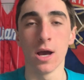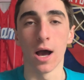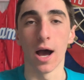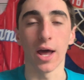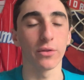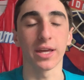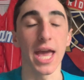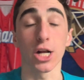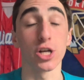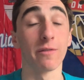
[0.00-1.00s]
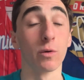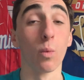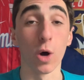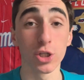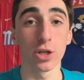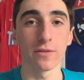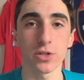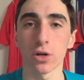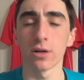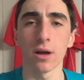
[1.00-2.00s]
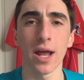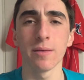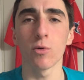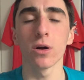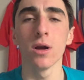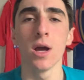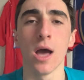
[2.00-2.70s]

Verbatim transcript: Uh, I don't think he actually ever was good enough to start anymore.